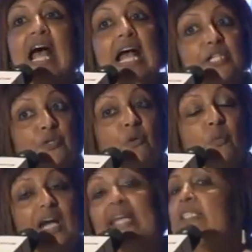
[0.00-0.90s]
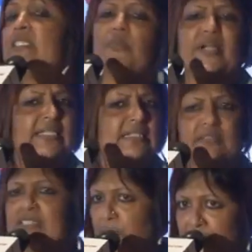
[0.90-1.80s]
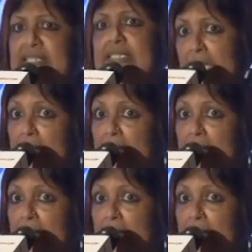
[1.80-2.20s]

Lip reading: And you know why? It surprised